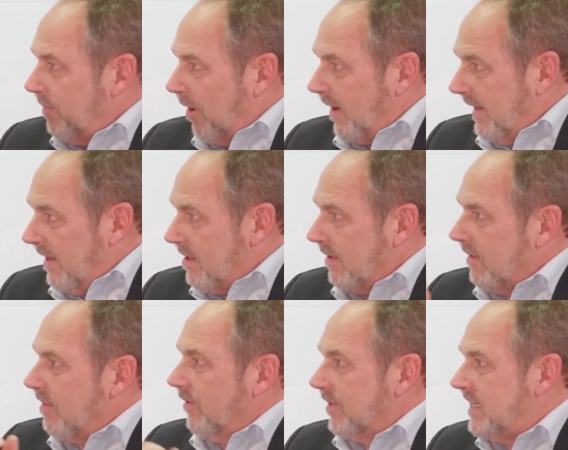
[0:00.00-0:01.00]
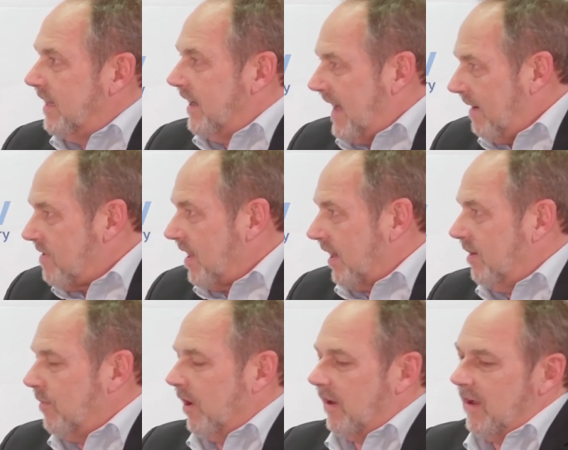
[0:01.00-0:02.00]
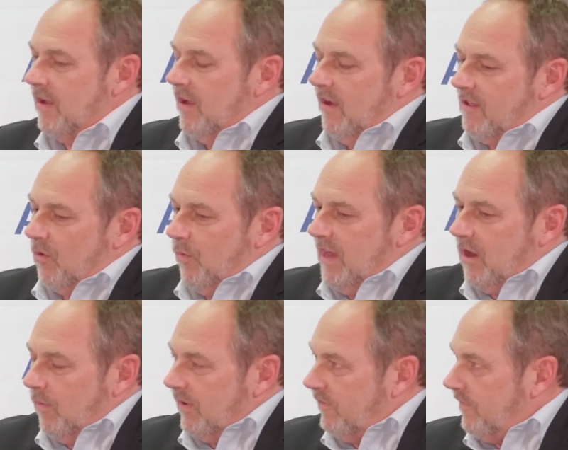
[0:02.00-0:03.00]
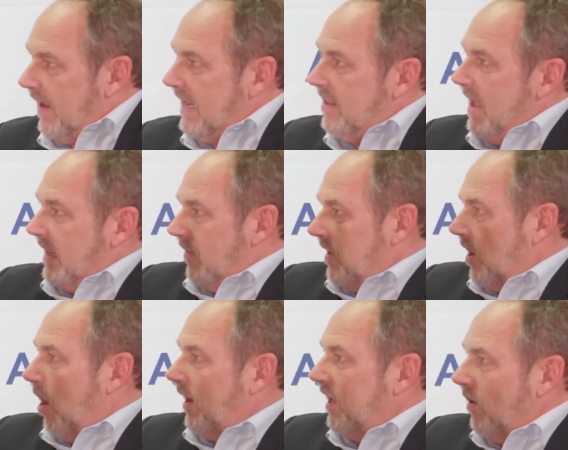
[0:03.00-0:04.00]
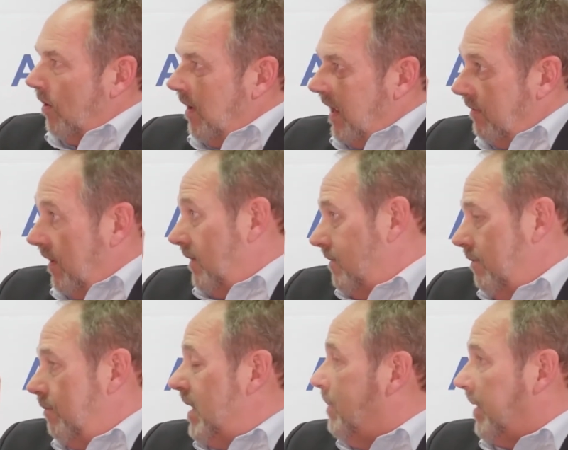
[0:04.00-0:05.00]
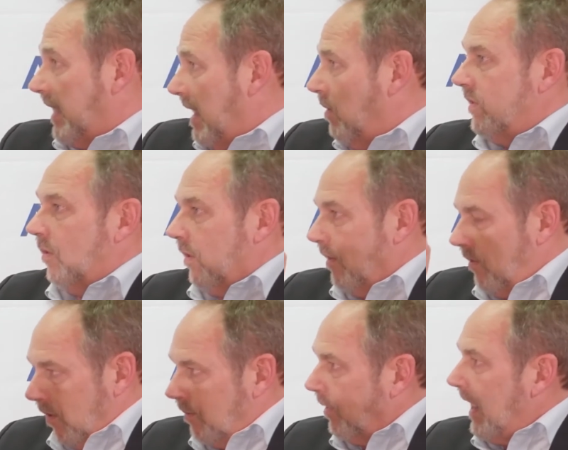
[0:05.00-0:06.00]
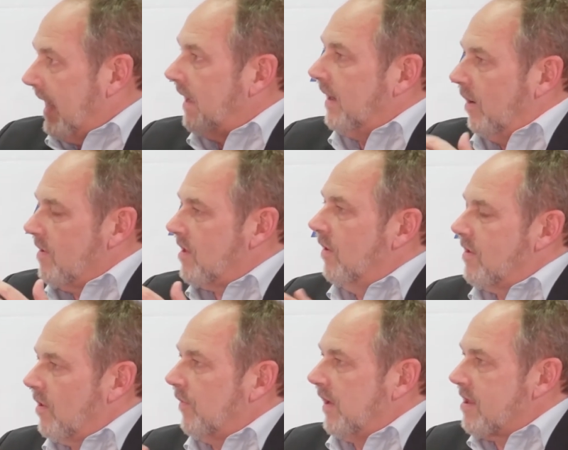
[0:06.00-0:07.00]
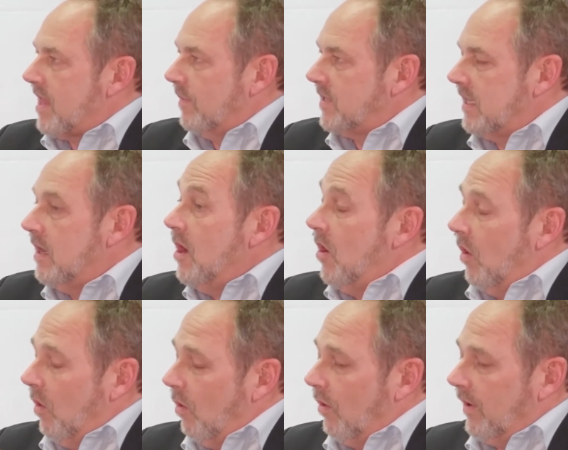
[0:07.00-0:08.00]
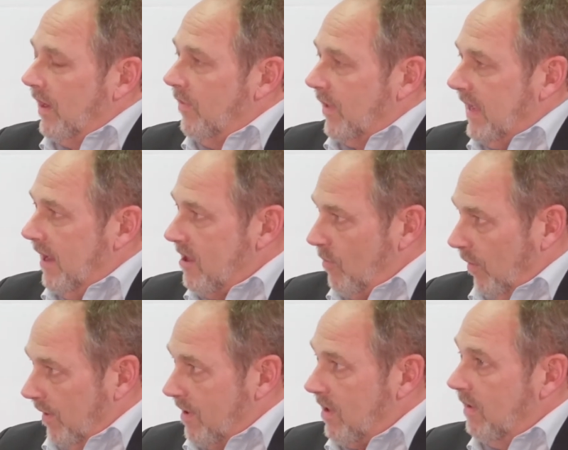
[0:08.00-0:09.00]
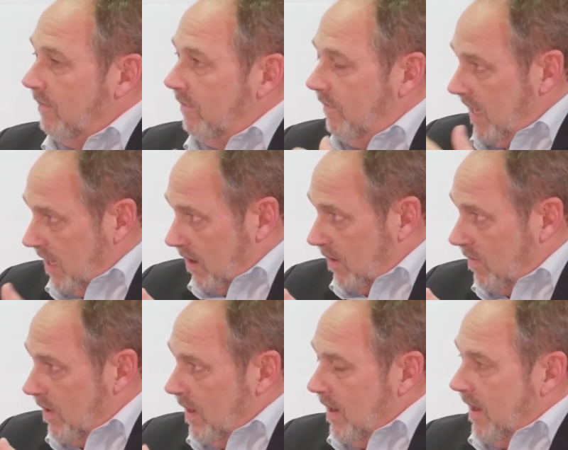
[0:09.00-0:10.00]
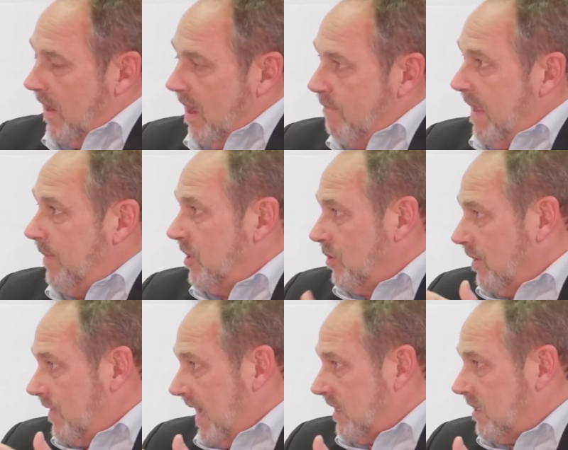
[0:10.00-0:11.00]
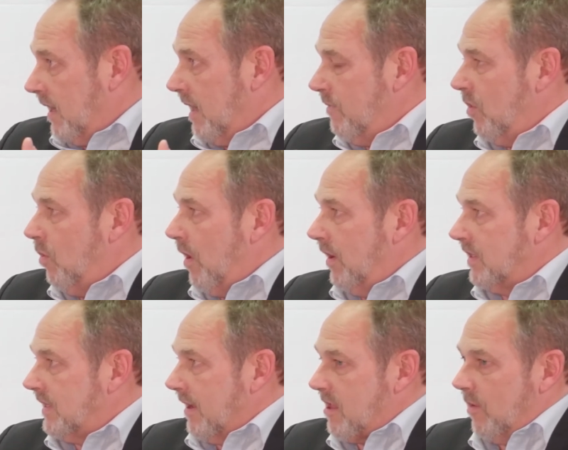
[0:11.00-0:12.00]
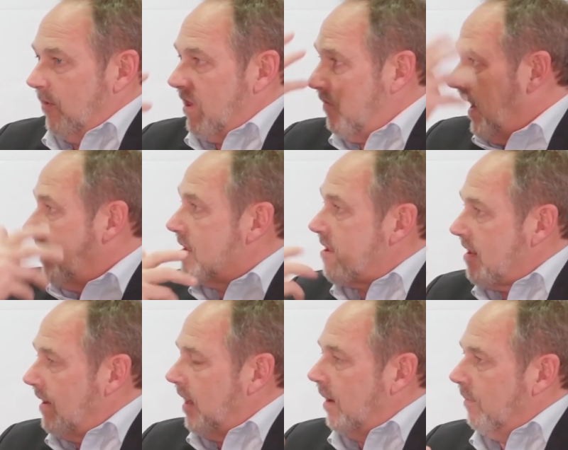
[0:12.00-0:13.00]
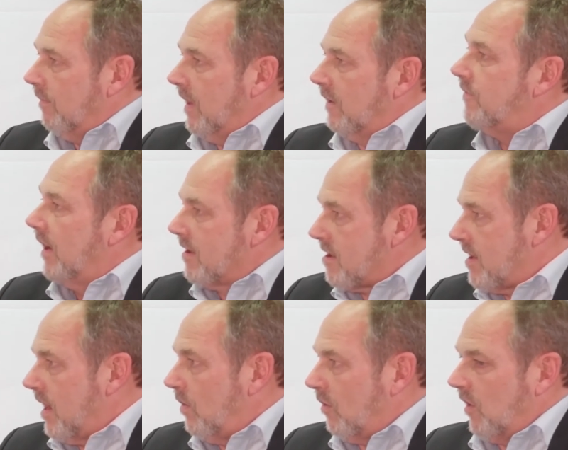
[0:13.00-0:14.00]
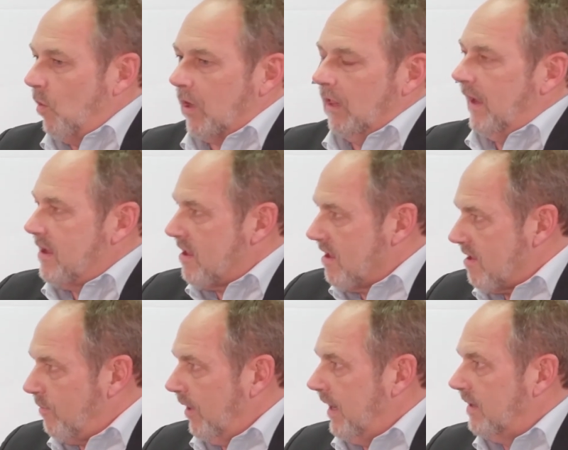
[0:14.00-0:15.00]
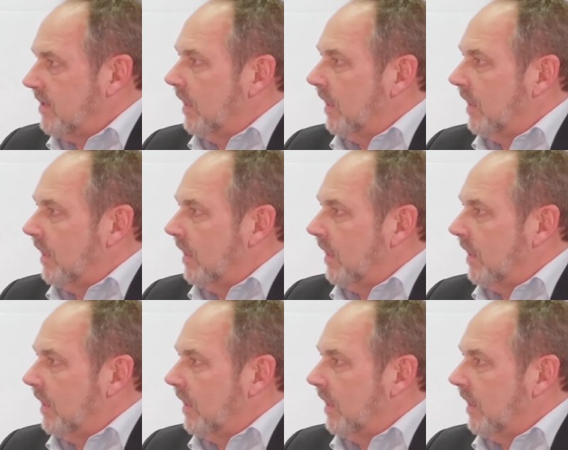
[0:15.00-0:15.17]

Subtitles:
mark and ends at the 13.5-second mark. So we go and find that in the audio and beep it out or blank it out so that it's empty. Or in the case where it's video, maybe during that time you want someone's face fuzzed out, or you want a license plate